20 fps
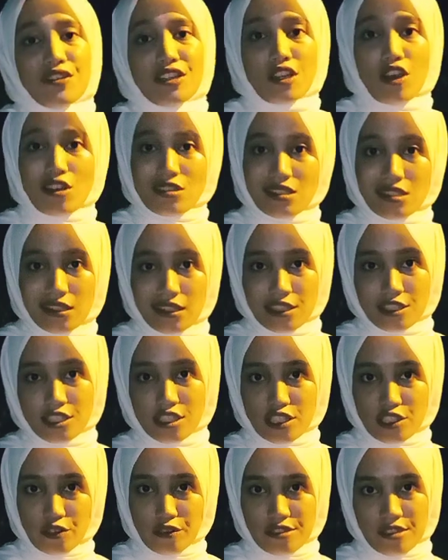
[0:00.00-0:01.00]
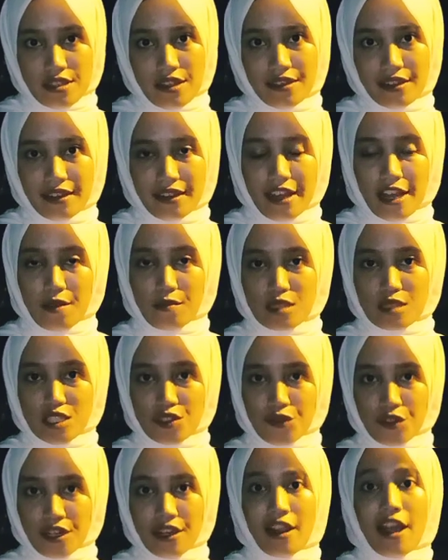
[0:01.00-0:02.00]
the constellations of Southern
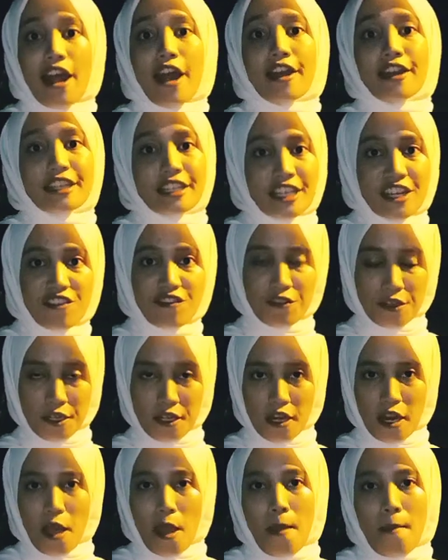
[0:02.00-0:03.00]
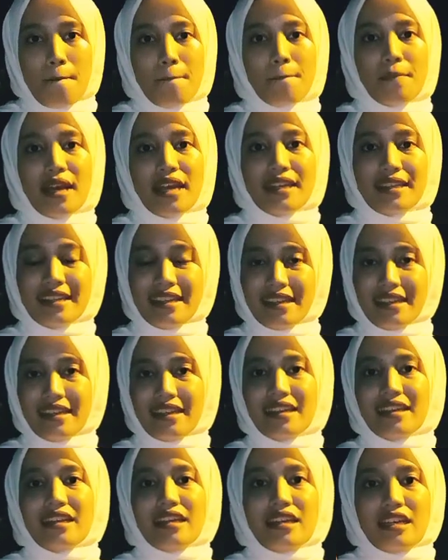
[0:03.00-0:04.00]
Hemisphere are given by
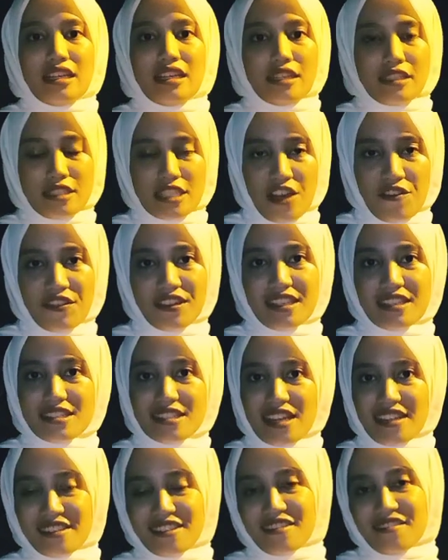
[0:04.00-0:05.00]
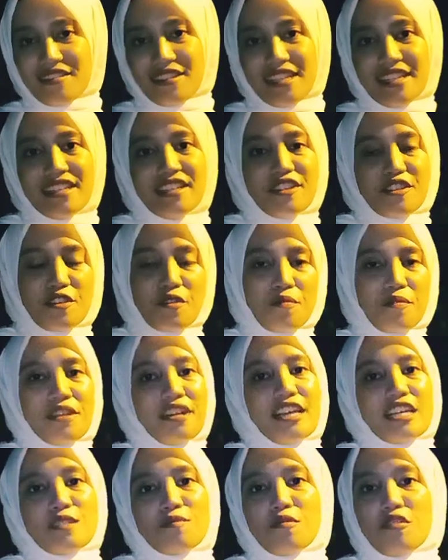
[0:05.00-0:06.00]
the 17th century
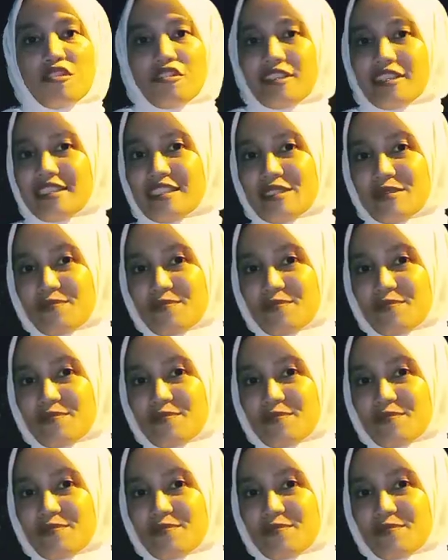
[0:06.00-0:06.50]
European explorer.